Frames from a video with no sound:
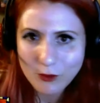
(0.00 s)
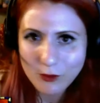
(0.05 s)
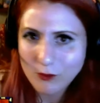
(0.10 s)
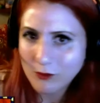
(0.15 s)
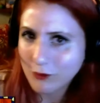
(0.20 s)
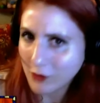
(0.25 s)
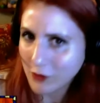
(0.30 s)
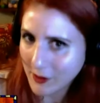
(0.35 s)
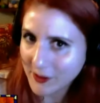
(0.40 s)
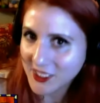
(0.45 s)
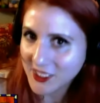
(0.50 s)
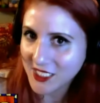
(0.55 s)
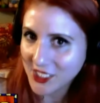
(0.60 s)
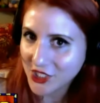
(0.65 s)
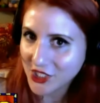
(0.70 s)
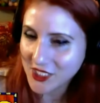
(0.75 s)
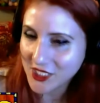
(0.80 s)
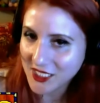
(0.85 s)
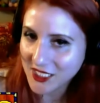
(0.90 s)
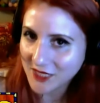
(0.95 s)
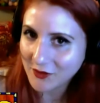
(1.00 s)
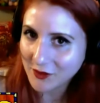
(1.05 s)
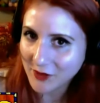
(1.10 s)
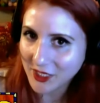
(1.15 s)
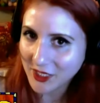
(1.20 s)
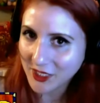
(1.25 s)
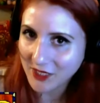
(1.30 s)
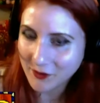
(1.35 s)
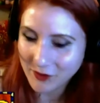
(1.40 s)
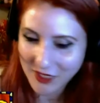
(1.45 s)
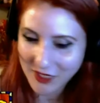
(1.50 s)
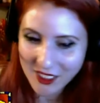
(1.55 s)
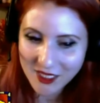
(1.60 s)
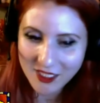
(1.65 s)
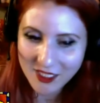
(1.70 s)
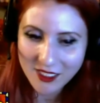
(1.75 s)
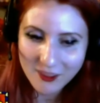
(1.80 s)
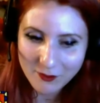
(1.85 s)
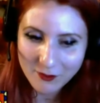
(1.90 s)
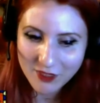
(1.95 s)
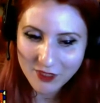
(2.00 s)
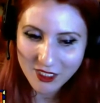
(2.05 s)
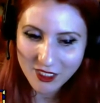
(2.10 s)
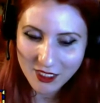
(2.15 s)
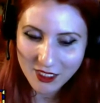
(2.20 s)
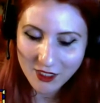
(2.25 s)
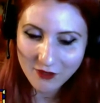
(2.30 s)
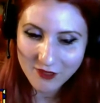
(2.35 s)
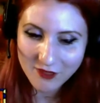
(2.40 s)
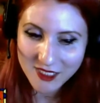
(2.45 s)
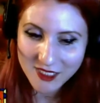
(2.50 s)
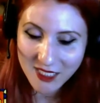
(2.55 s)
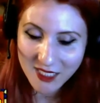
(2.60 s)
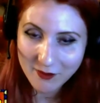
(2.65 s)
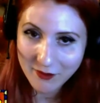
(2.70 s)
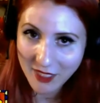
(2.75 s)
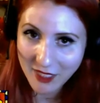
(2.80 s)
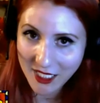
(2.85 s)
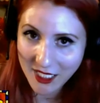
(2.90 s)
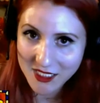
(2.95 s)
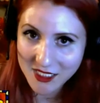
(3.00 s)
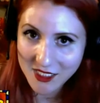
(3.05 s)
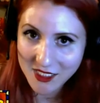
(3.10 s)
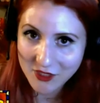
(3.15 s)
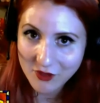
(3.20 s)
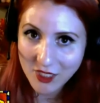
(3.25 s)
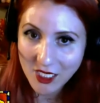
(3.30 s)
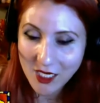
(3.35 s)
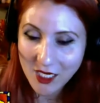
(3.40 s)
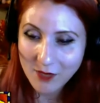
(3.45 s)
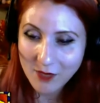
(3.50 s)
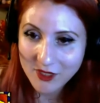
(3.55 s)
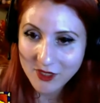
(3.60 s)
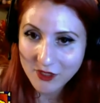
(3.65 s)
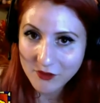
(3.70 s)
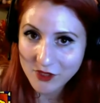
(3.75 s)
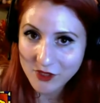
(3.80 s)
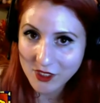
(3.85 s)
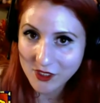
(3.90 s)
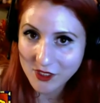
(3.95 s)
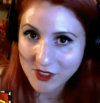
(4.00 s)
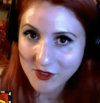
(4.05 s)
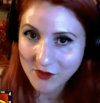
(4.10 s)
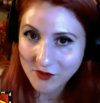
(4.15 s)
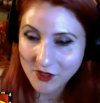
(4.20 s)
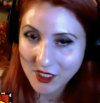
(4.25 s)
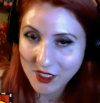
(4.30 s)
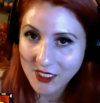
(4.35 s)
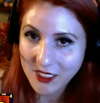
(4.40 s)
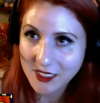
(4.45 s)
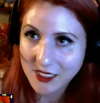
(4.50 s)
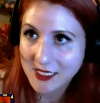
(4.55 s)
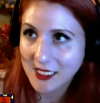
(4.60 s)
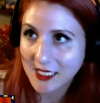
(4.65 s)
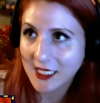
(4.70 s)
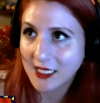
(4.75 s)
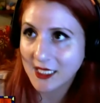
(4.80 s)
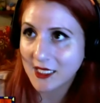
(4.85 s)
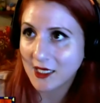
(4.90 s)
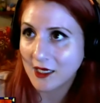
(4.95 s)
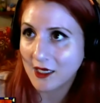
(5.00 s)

Repetition seemed to be the big theme that they always came back to, but there was also things like